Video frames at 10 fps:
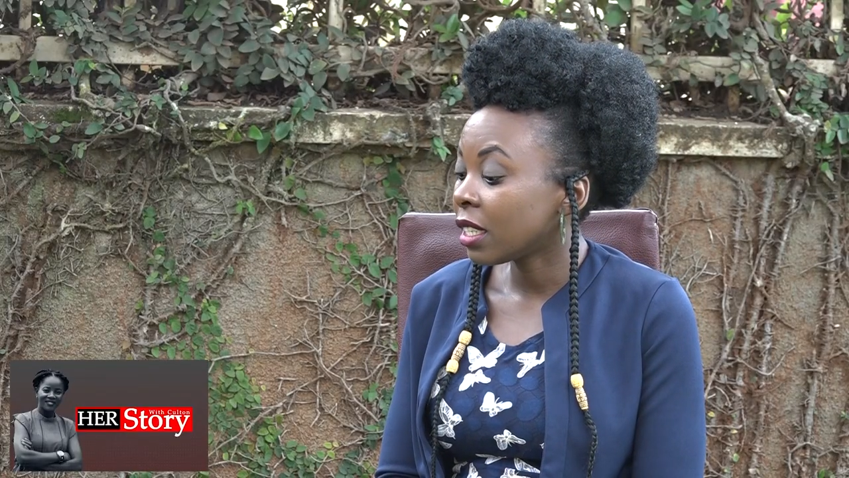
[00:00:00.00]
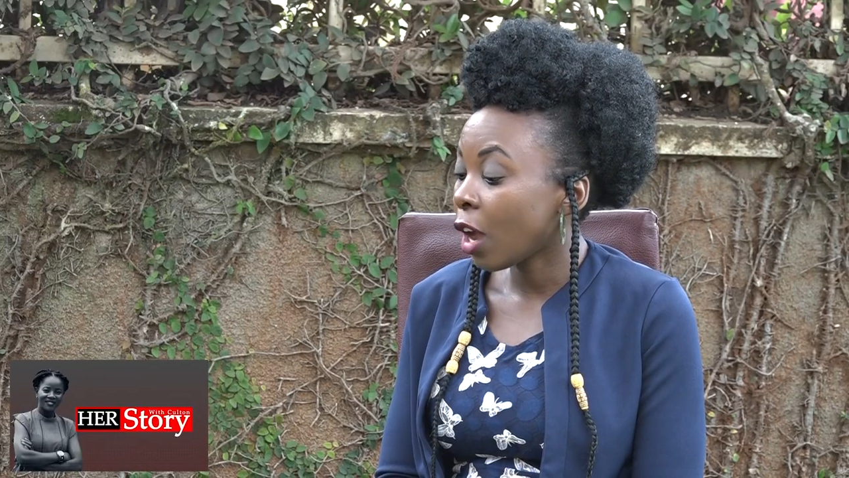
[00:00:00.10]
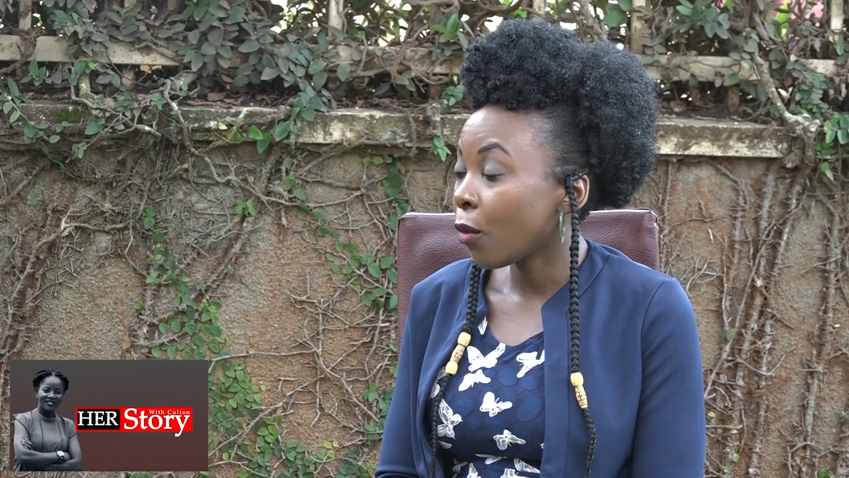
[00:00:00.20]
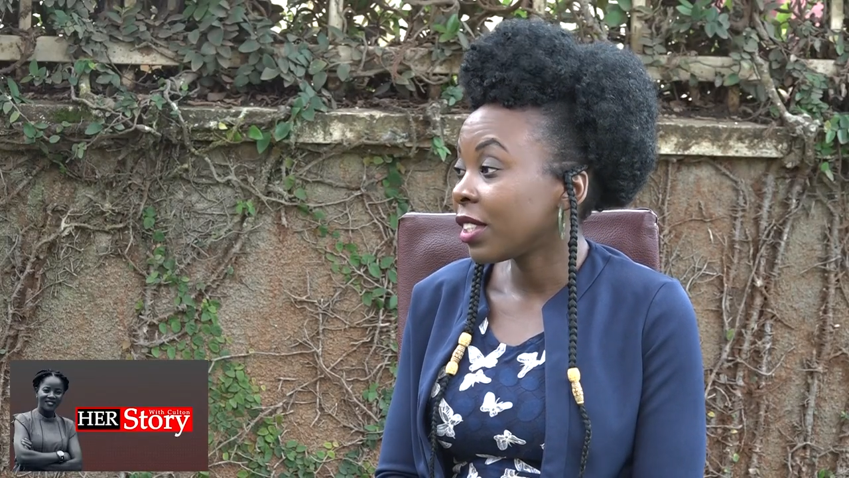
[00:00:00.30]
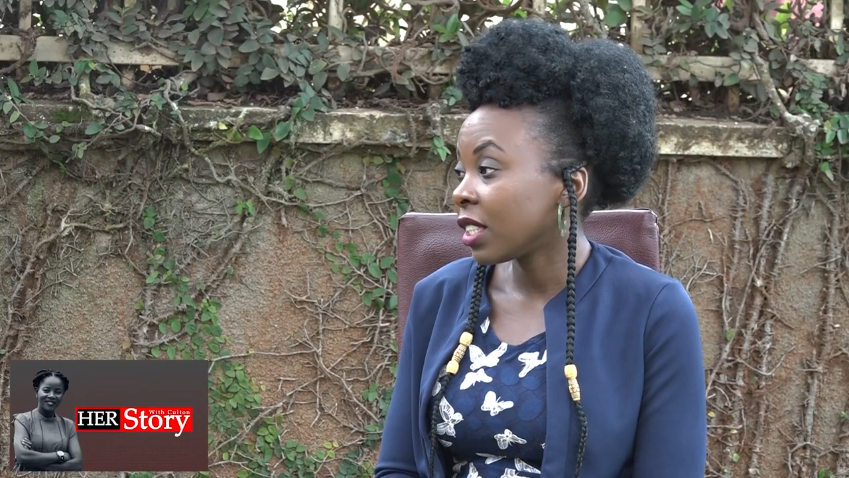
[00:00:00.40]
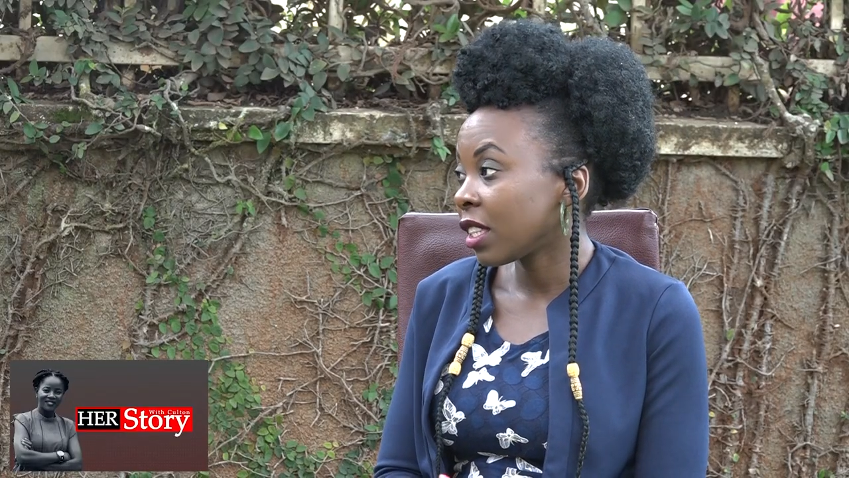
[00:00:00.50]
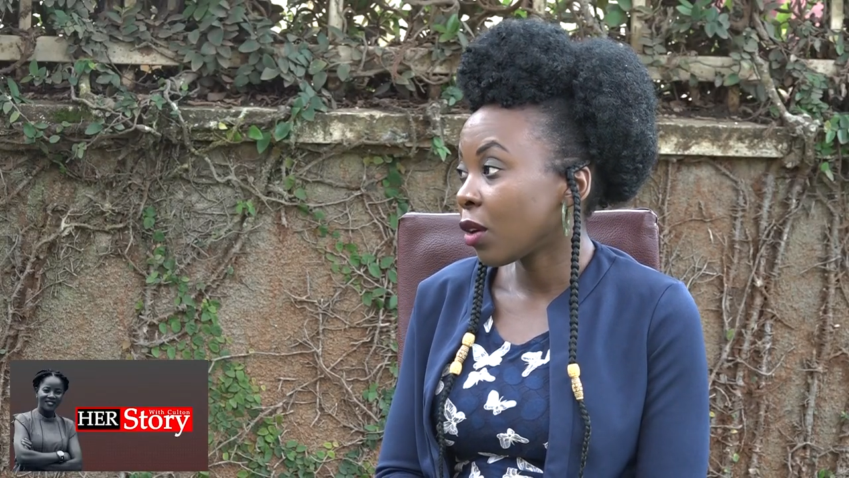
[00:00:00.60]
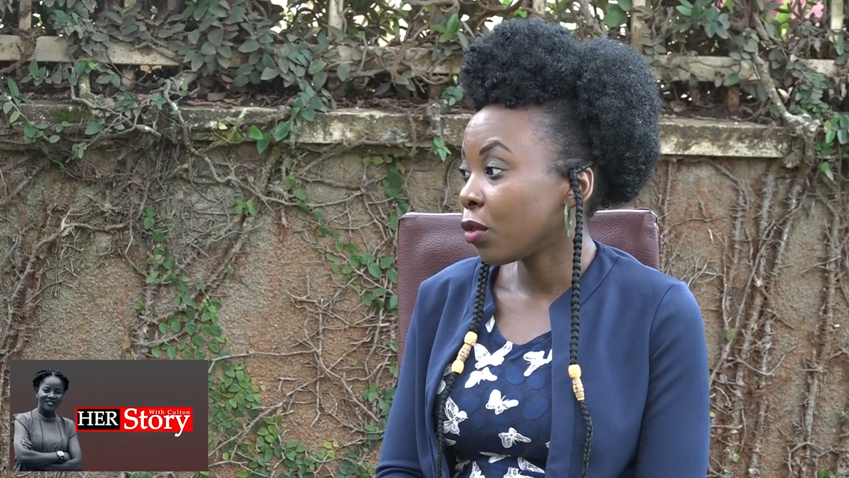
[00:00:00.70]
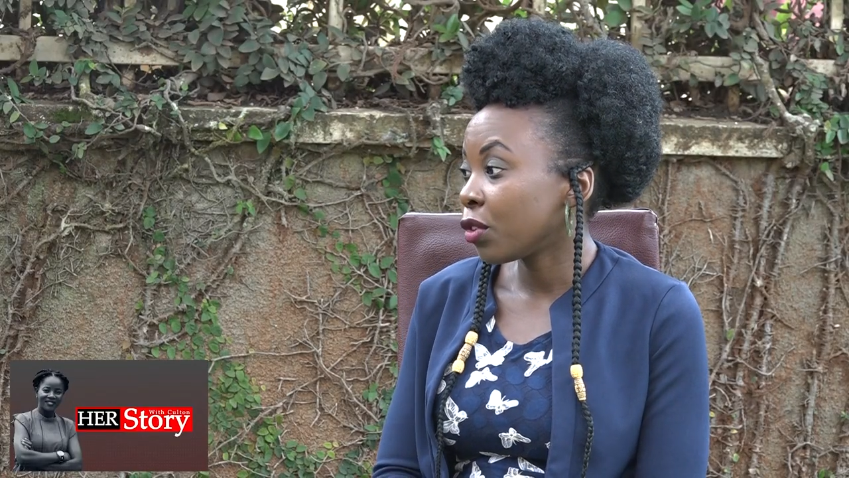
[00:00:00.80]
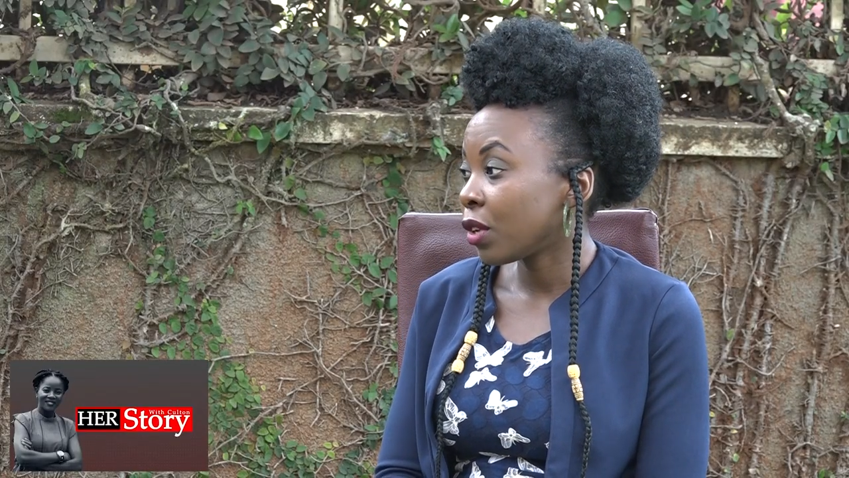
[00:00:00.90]
I wasn't a
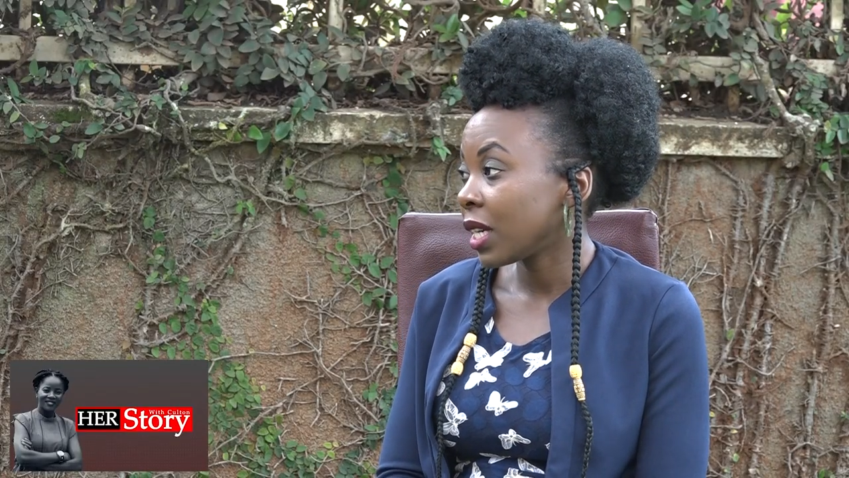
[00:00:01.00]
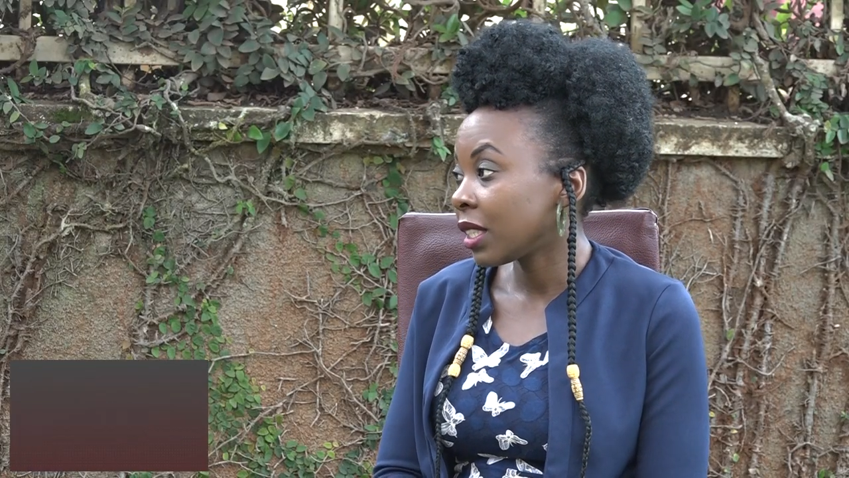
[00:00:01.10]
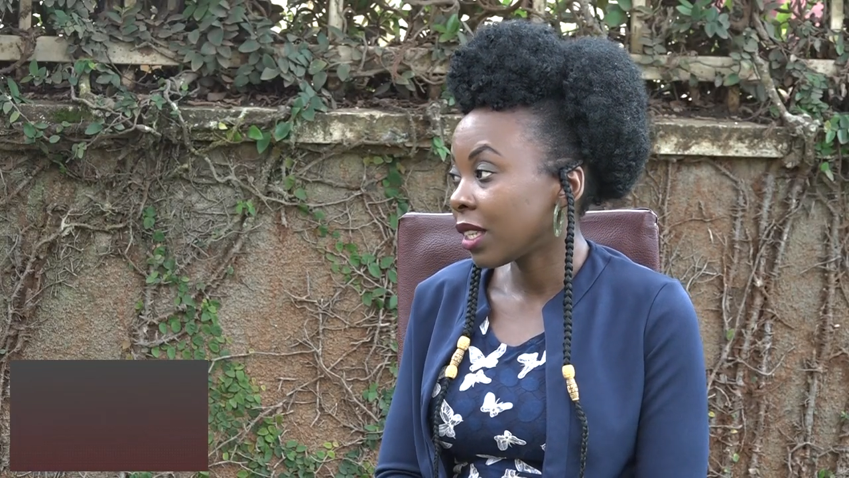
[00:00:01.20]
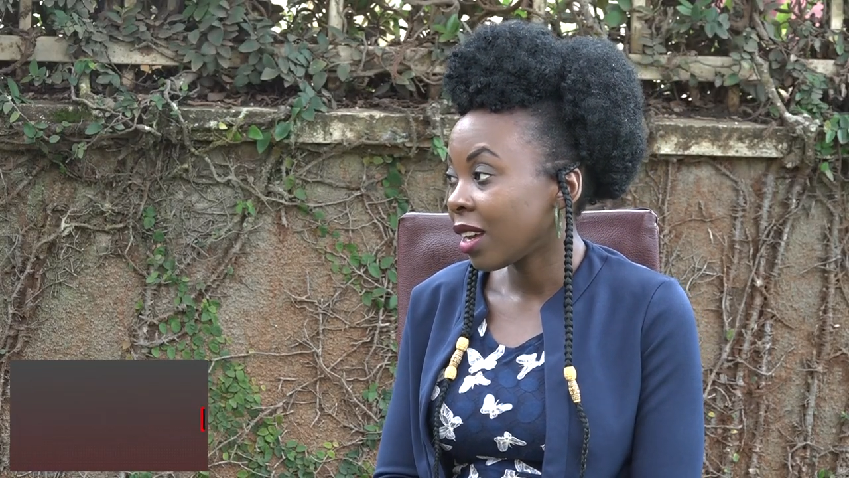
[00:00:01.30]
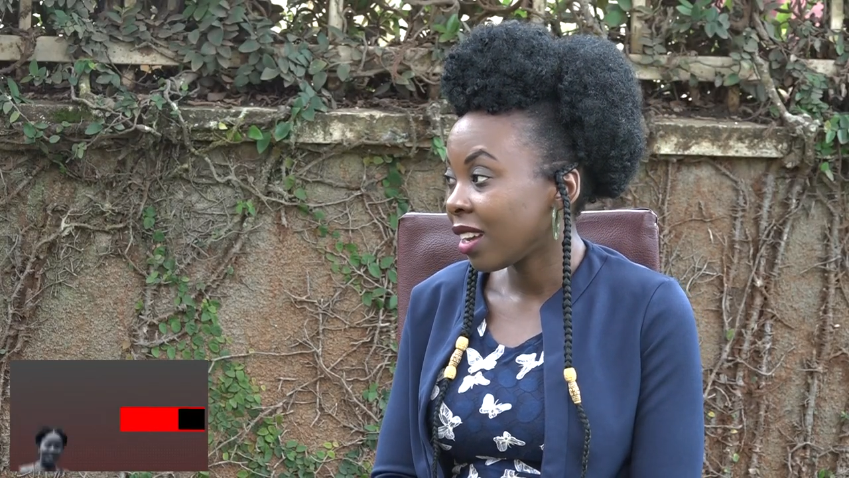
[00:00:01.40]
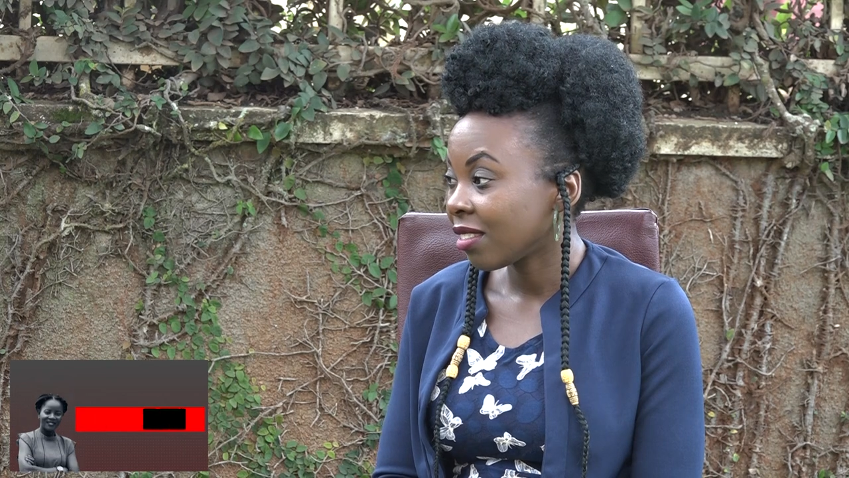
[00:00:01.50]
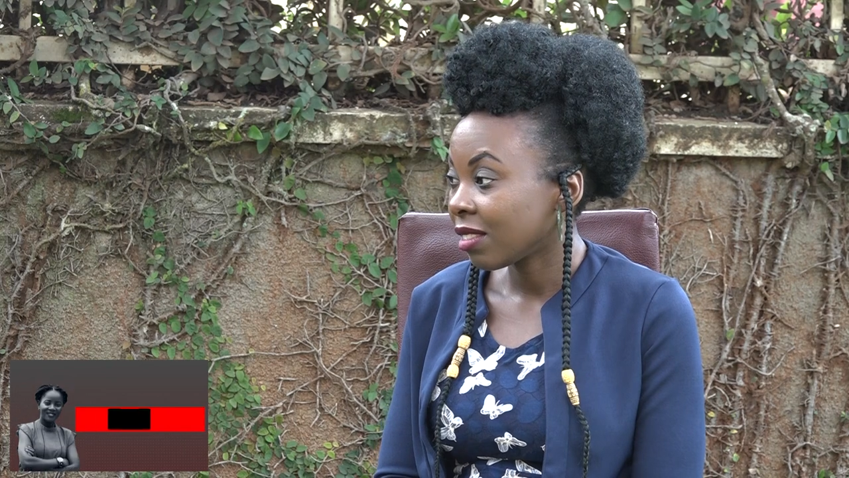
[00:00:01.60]
good writer.